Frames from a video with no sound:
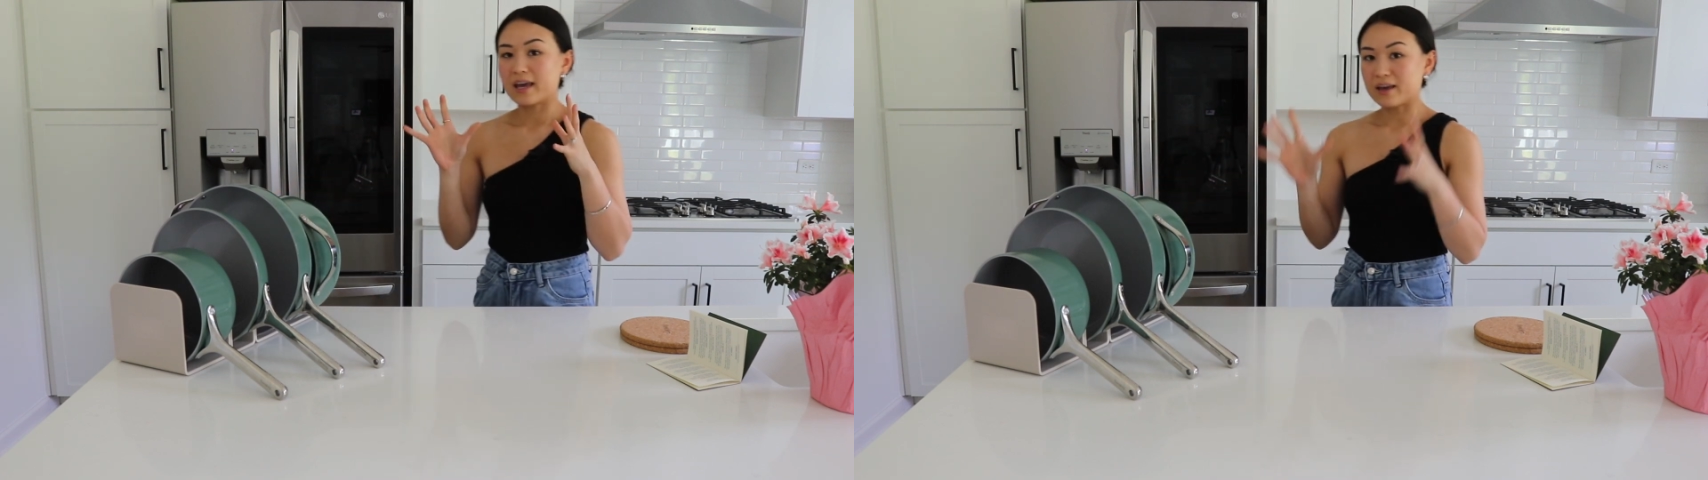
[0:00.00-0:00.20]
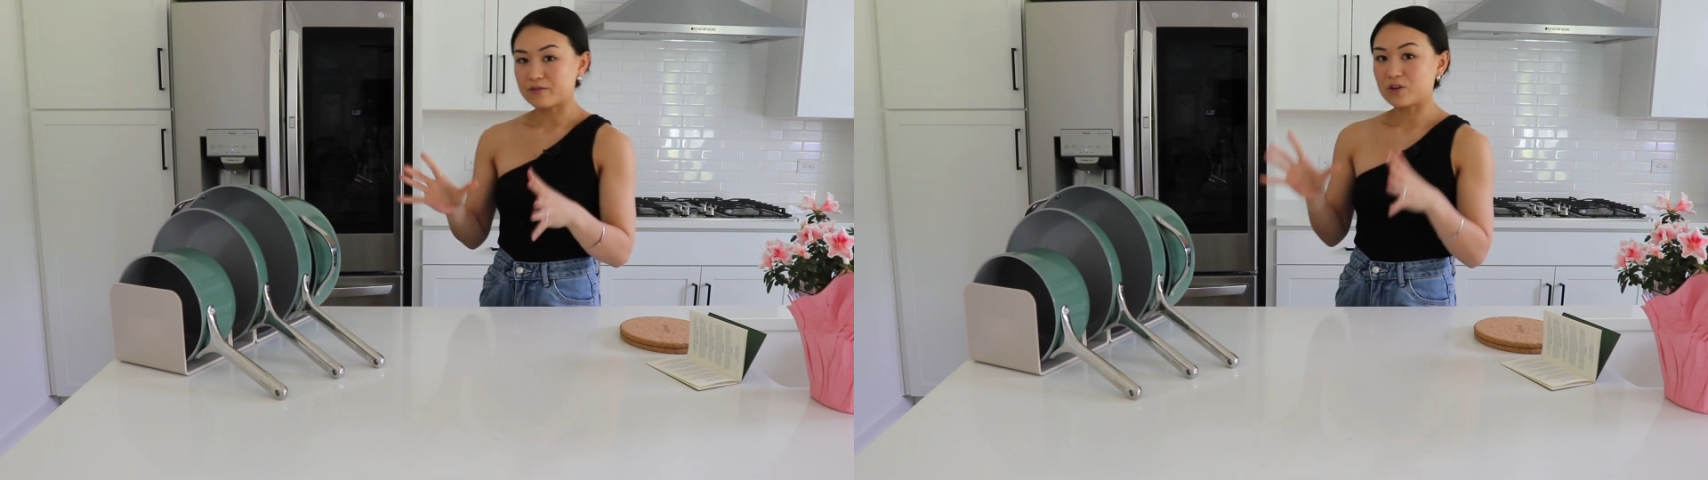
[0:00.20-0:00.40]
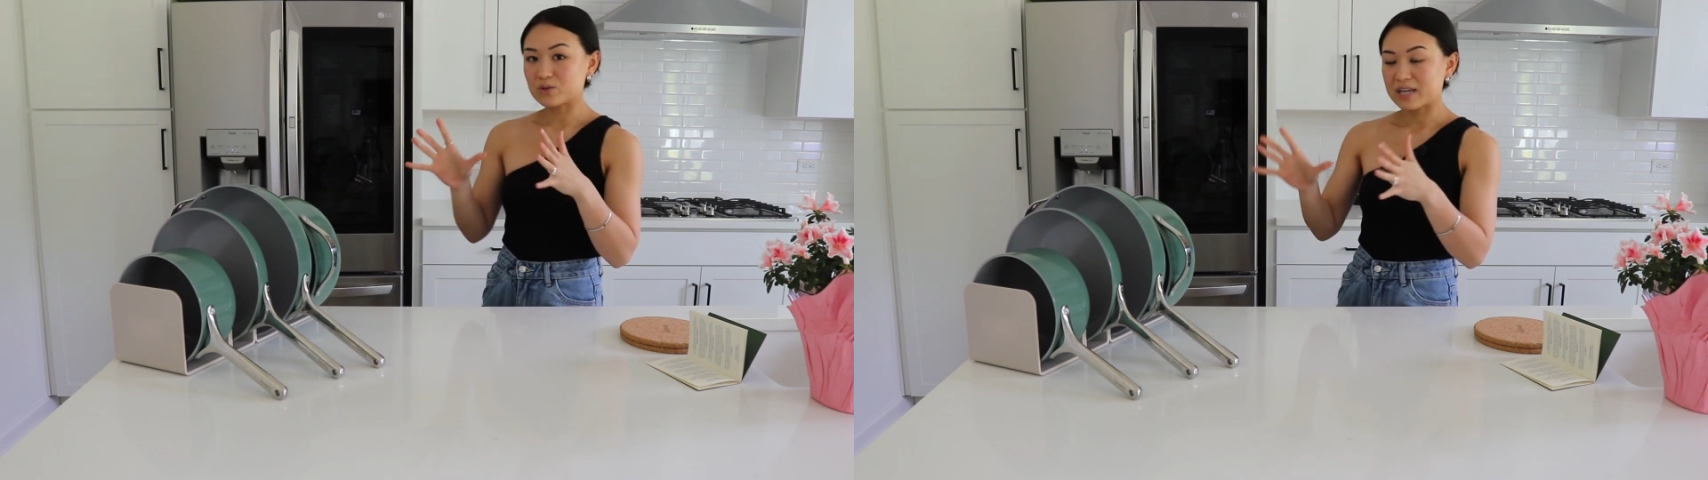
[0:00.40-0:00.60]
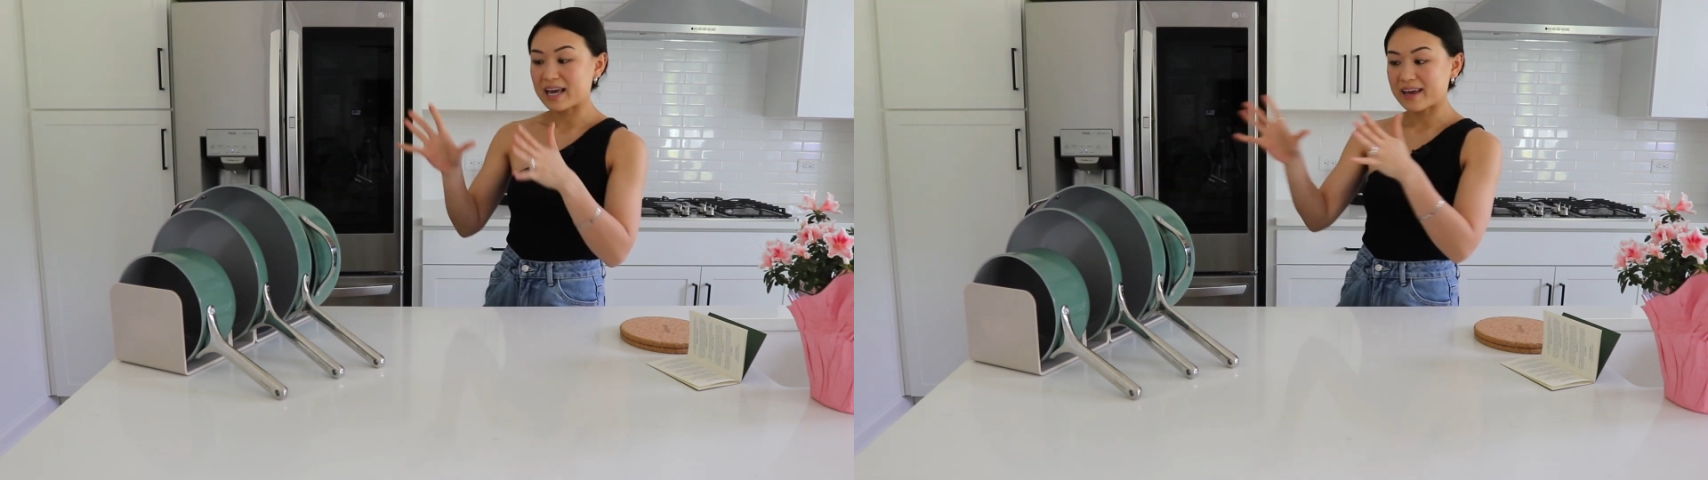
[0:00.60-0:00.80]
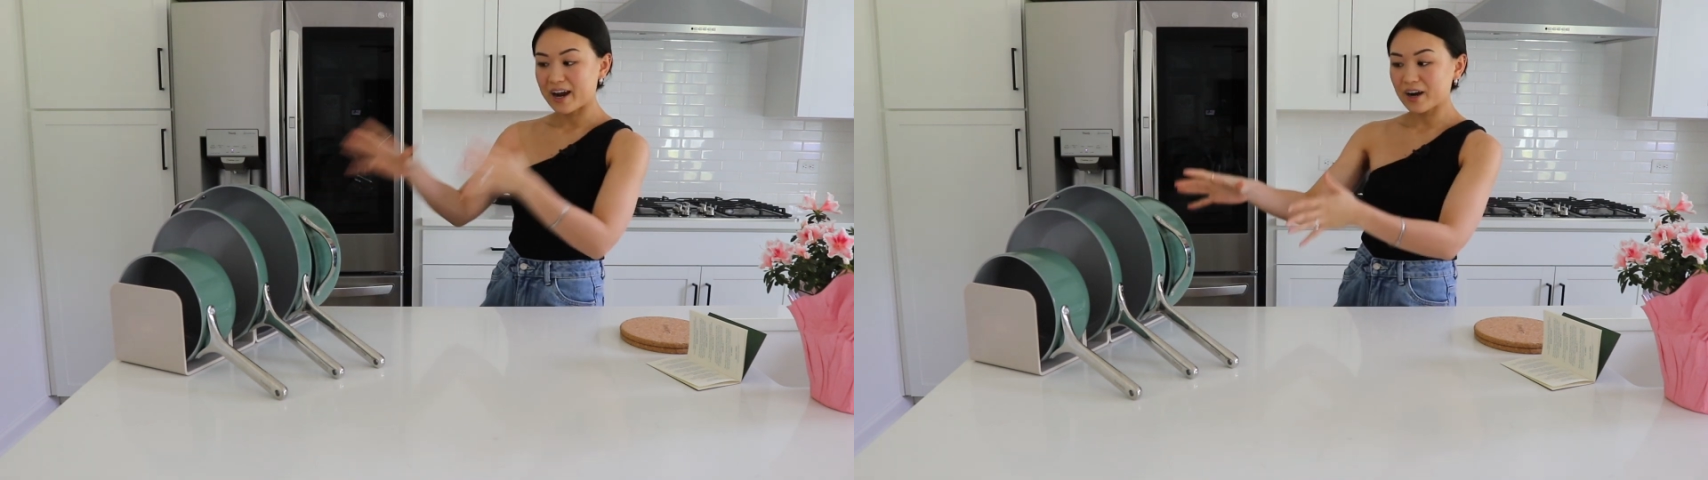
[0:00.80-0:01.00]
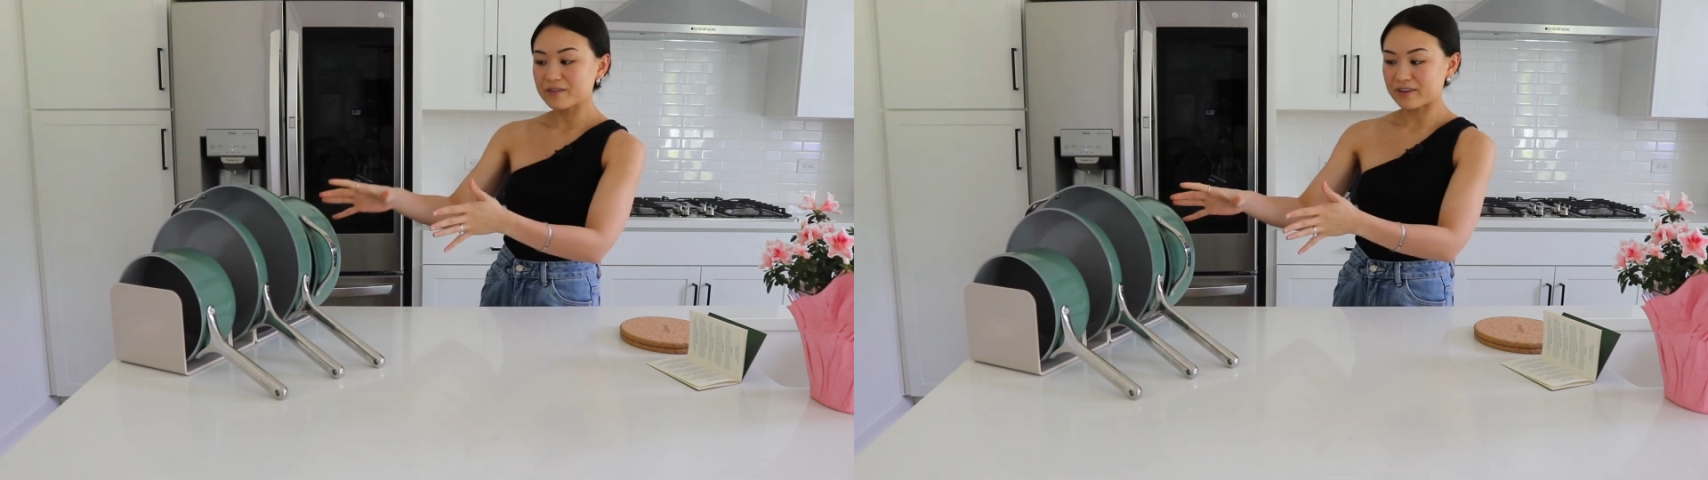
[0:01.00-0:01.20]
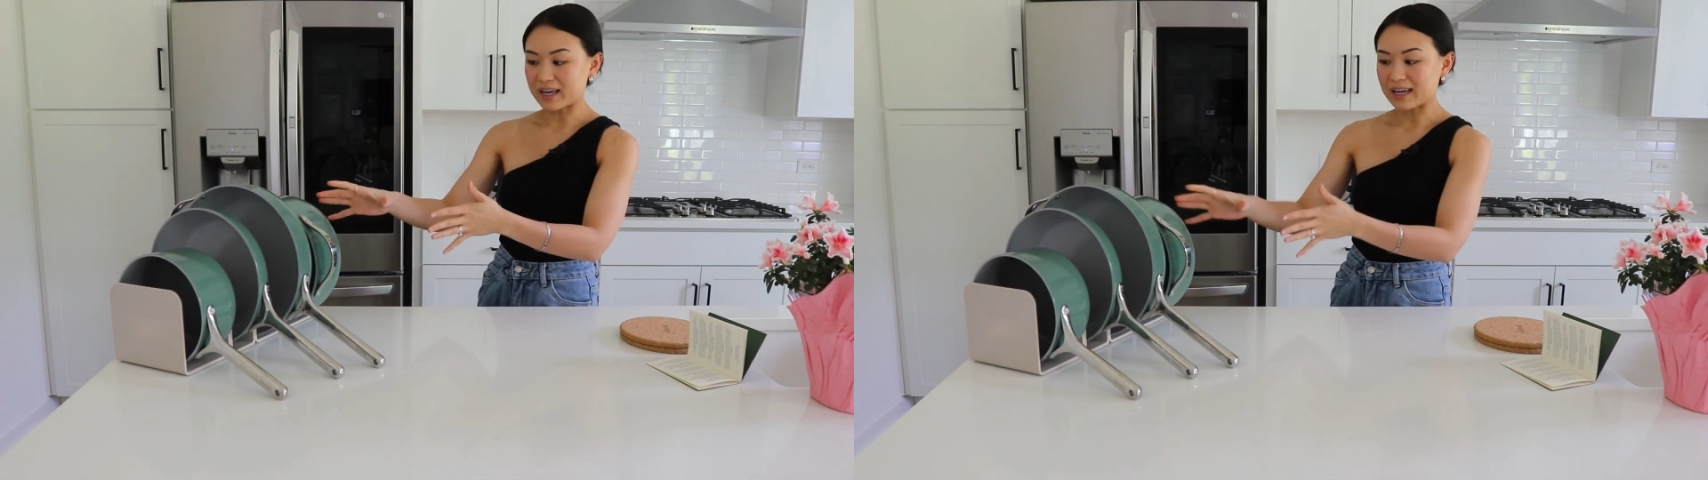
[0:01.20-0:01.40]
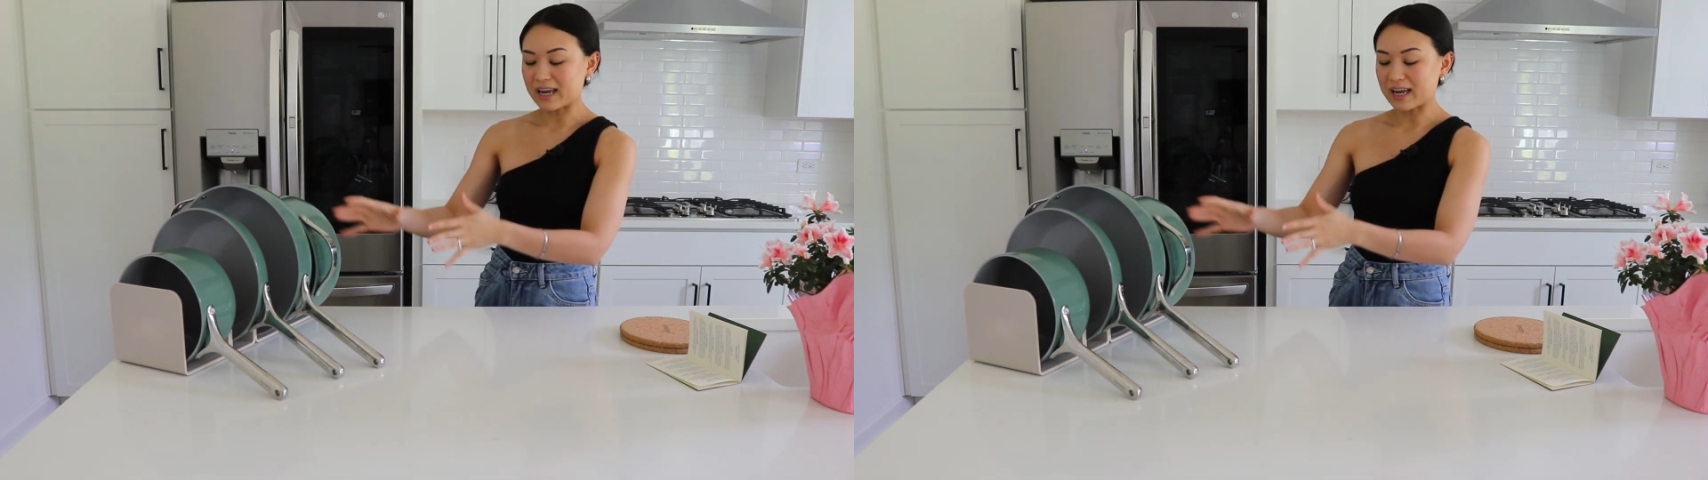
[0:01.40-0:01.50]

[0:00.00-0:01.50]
if you take care of it